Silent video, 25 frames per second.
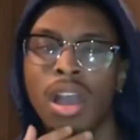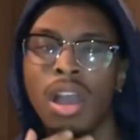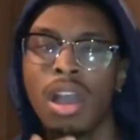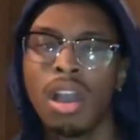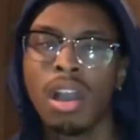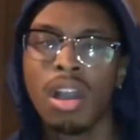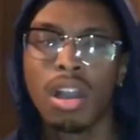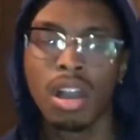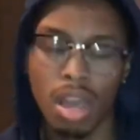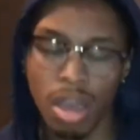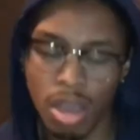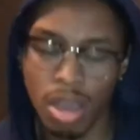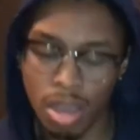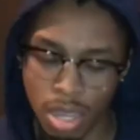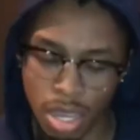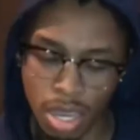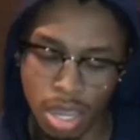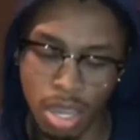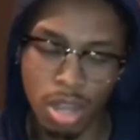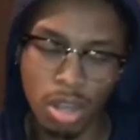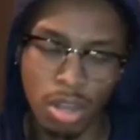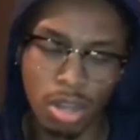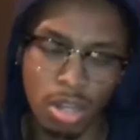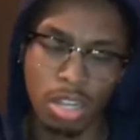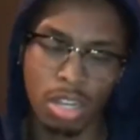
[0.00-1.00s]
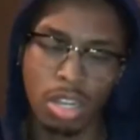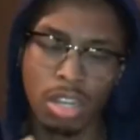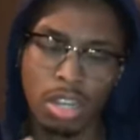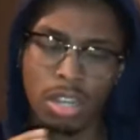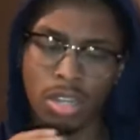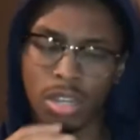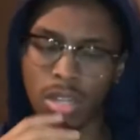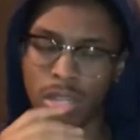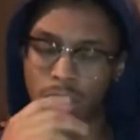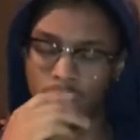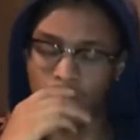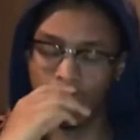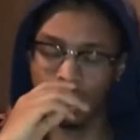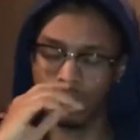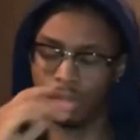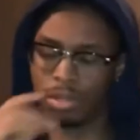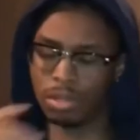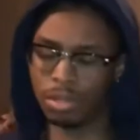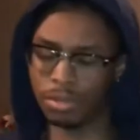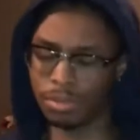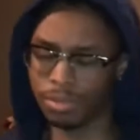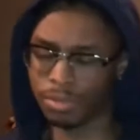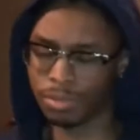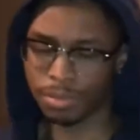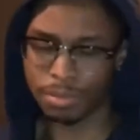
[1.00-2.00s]
Oh, okay, hold on.
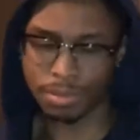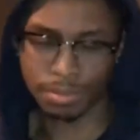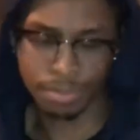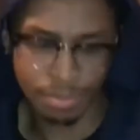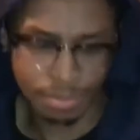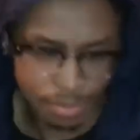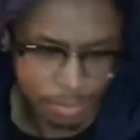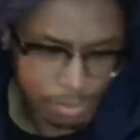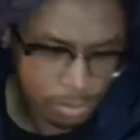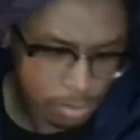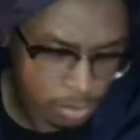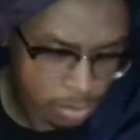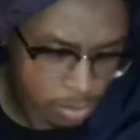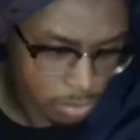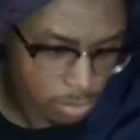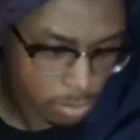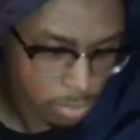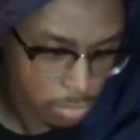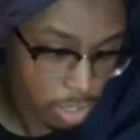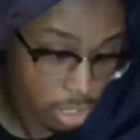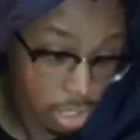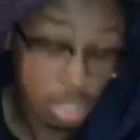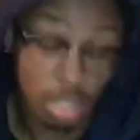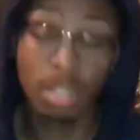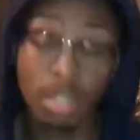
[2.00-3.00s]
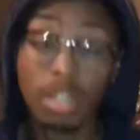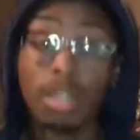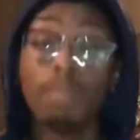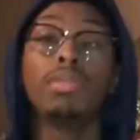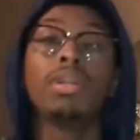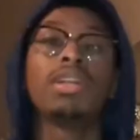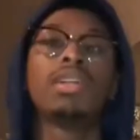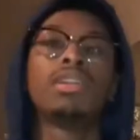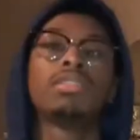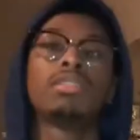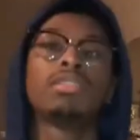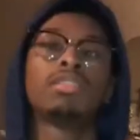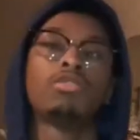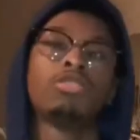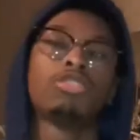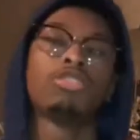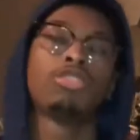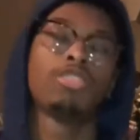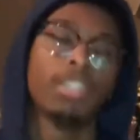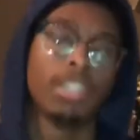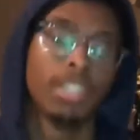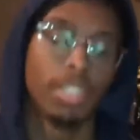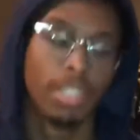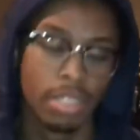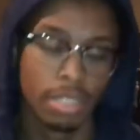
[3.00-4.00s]
Let me get something
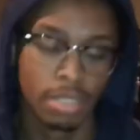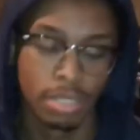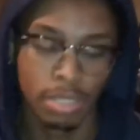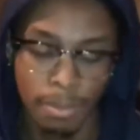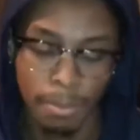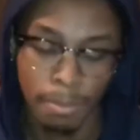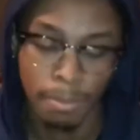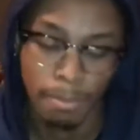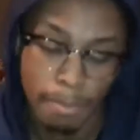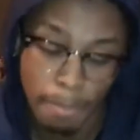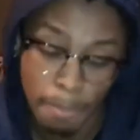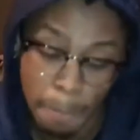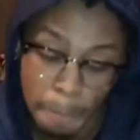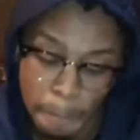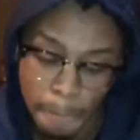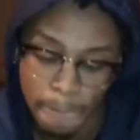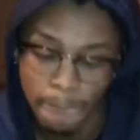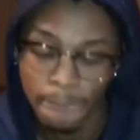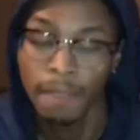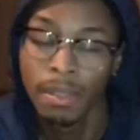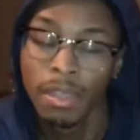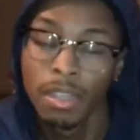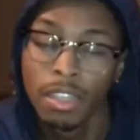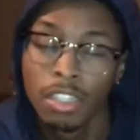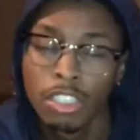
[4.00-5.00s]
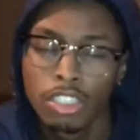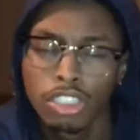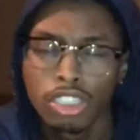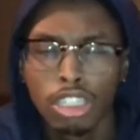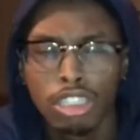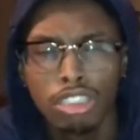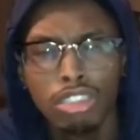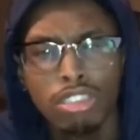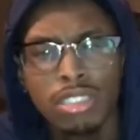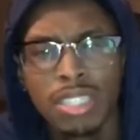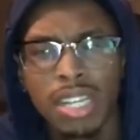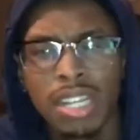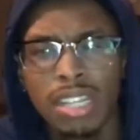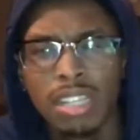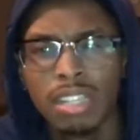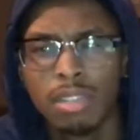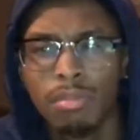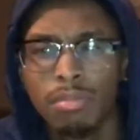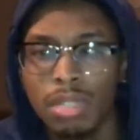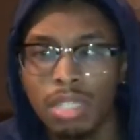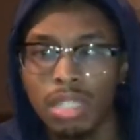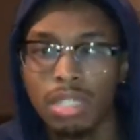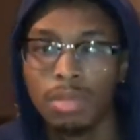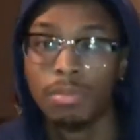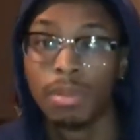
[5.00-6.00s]
straight here. So you telling
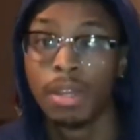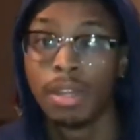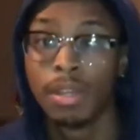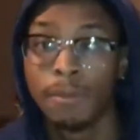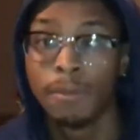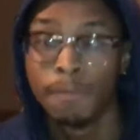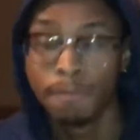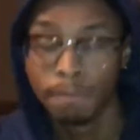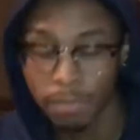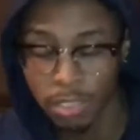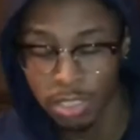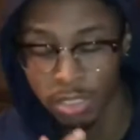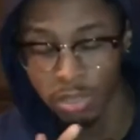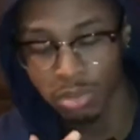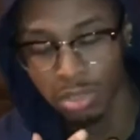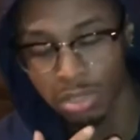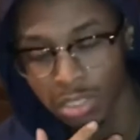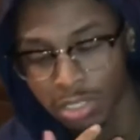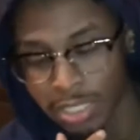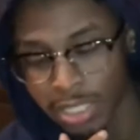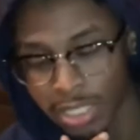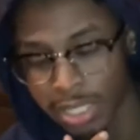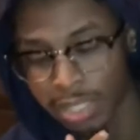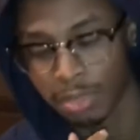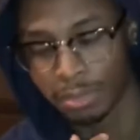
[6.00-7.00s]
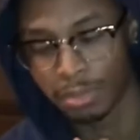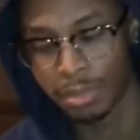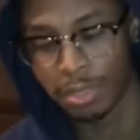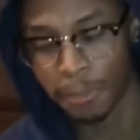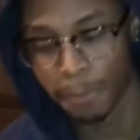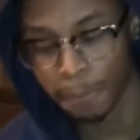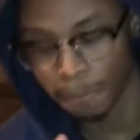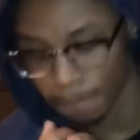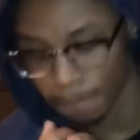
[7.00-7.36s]
me, bro, this is what you telling me.